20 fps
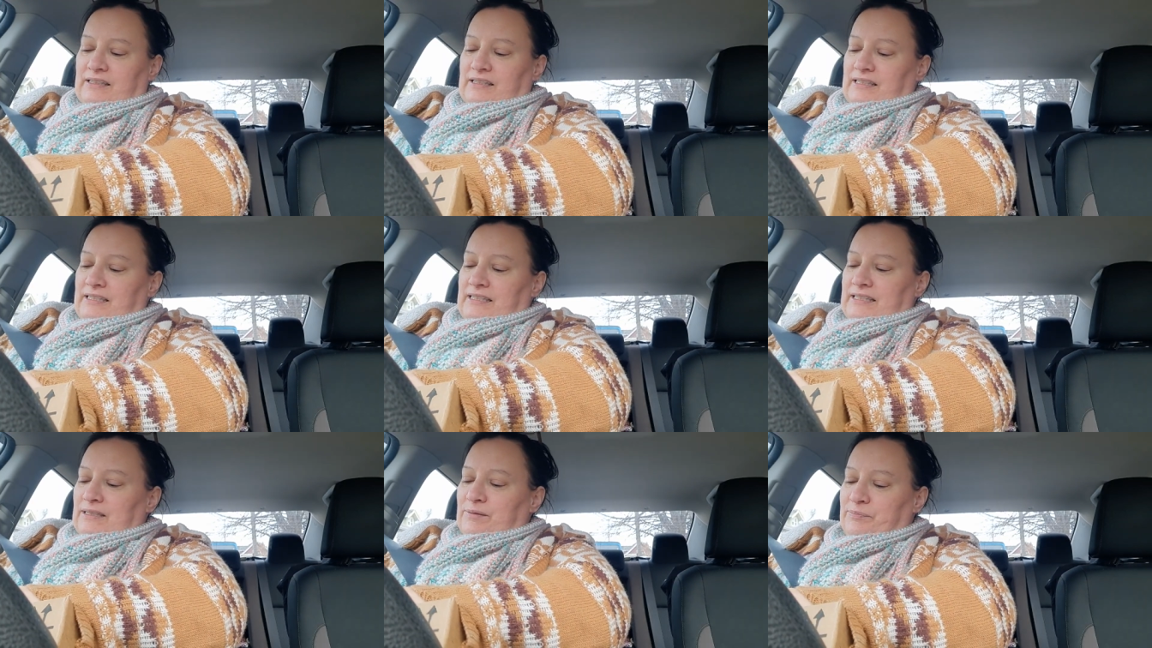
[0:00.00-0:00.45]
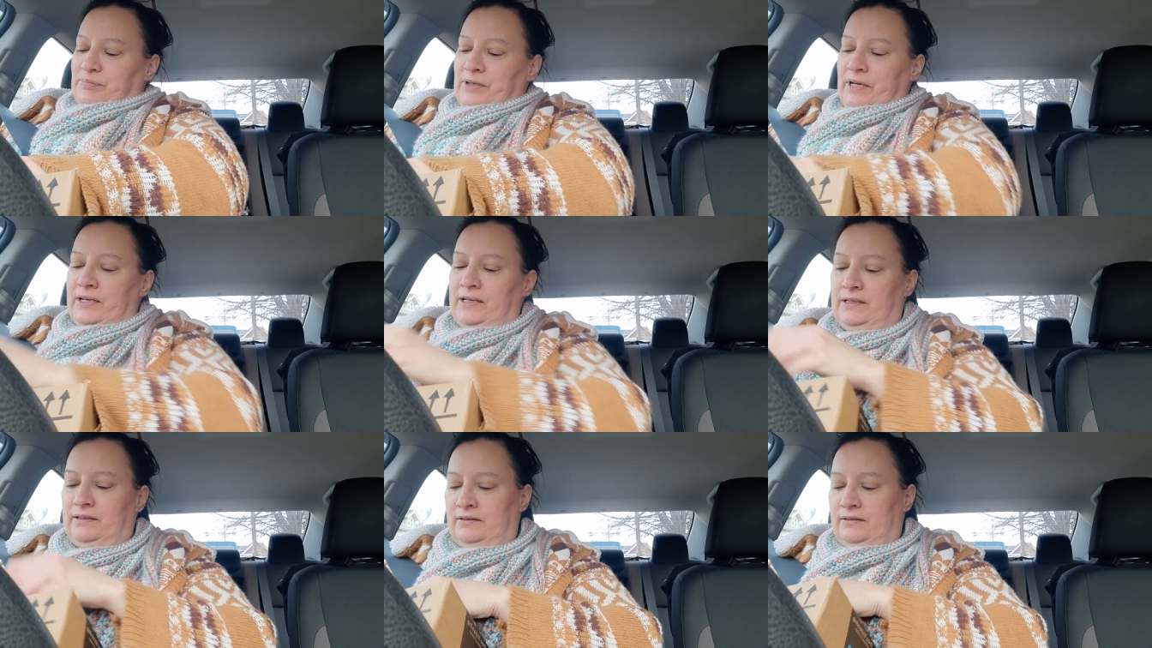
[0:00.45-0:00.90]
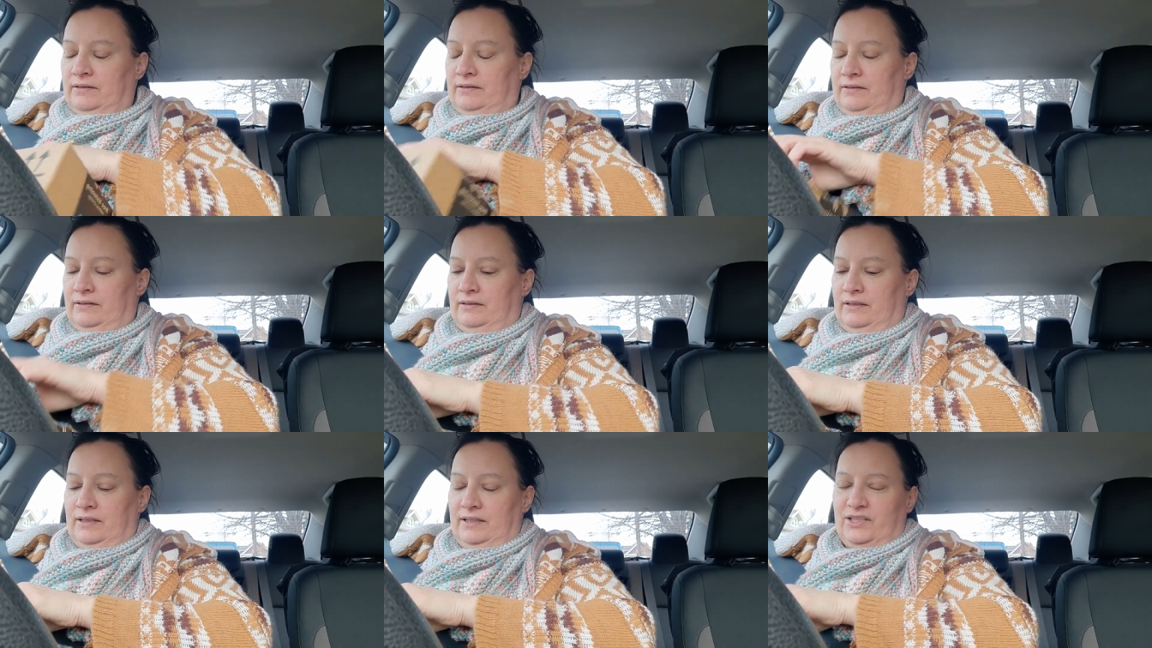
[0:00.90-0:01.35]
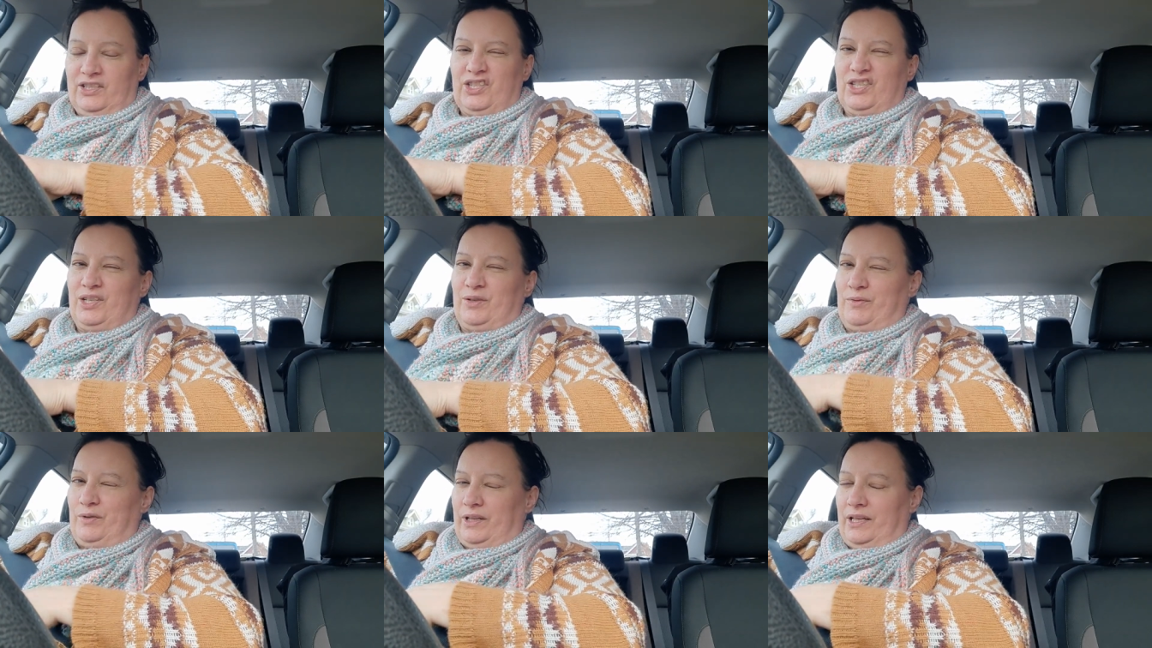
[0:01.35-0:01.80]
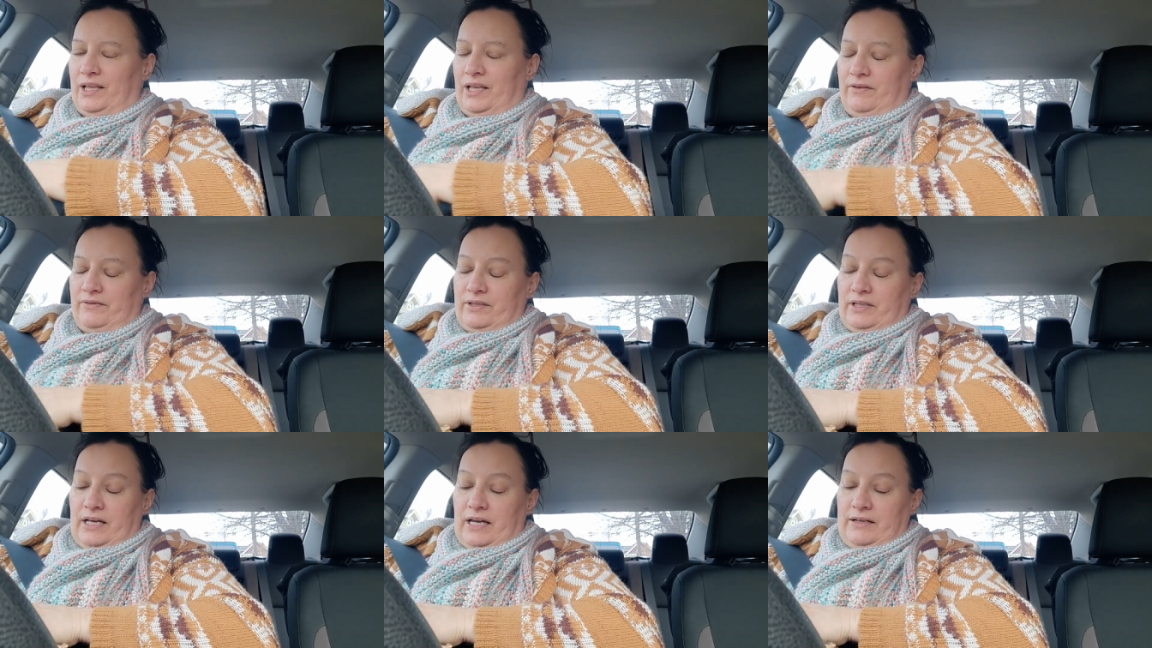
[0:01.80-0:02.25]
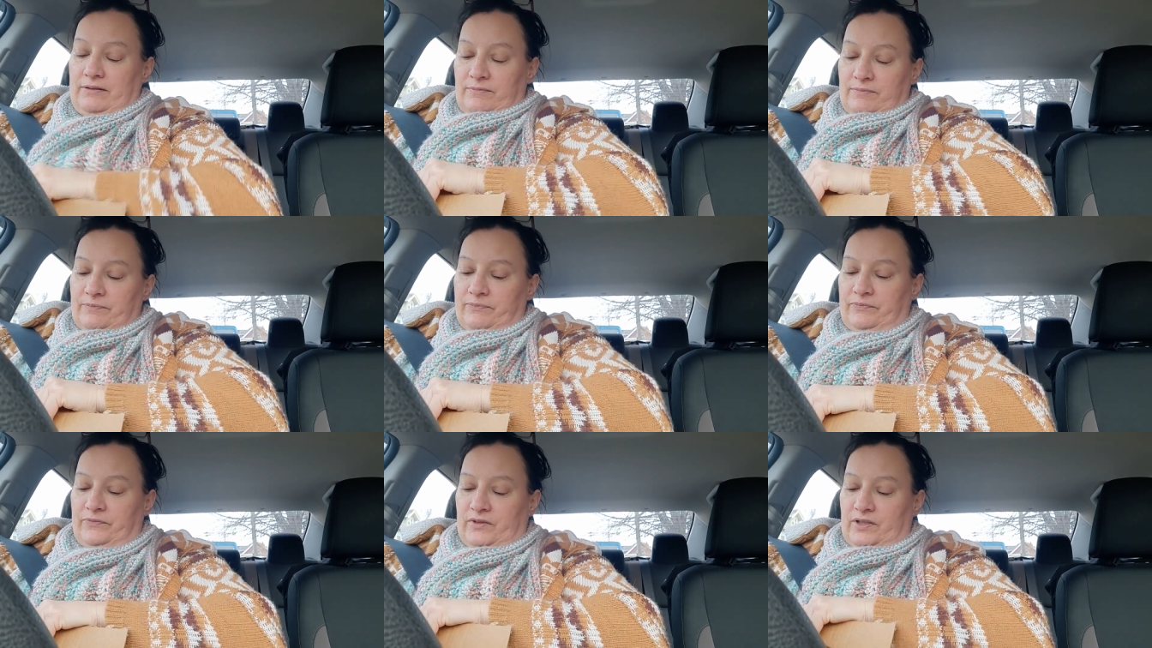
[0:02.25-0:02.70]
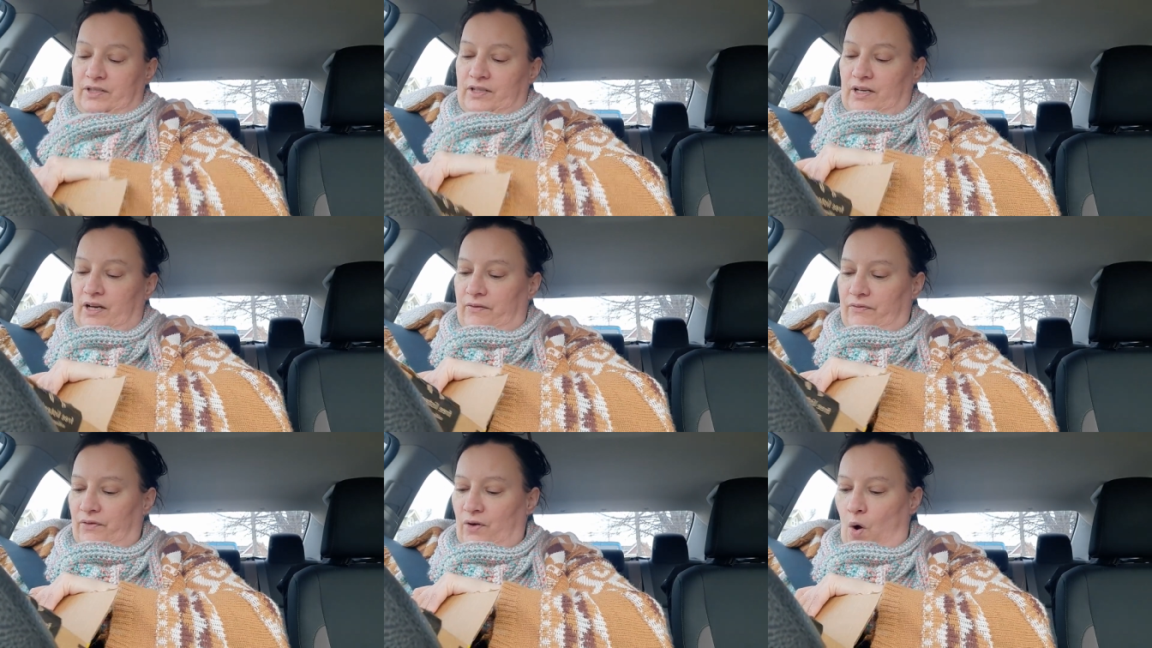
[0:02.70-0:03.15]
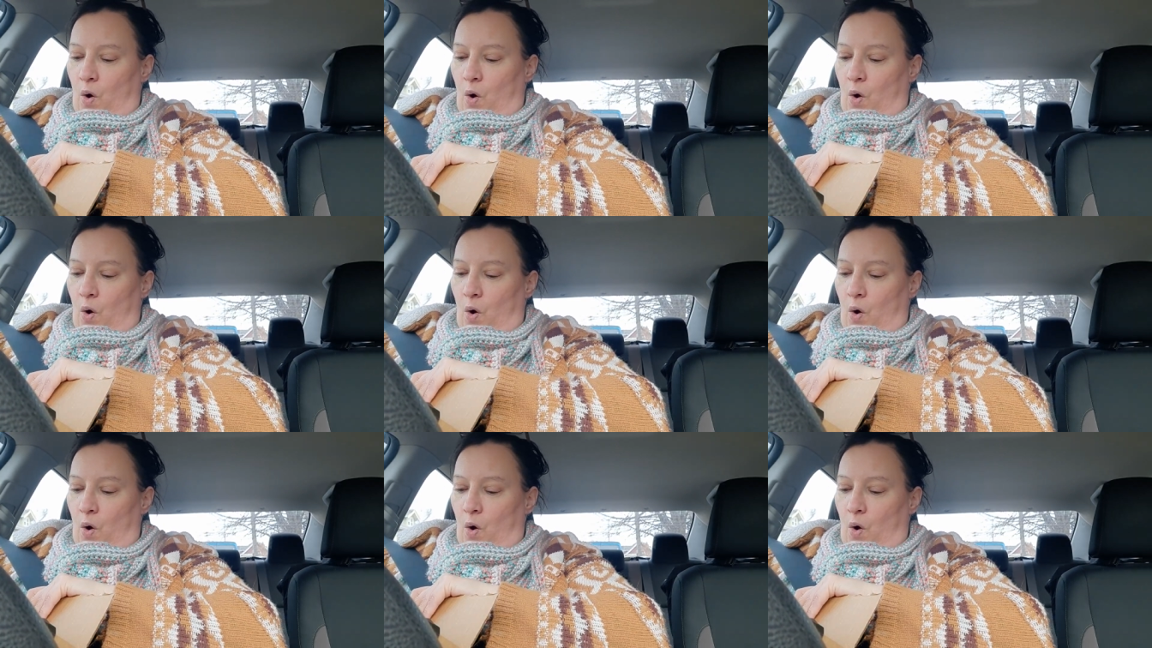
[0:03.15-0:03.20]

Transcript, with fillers: Yep. She really loves that stuff.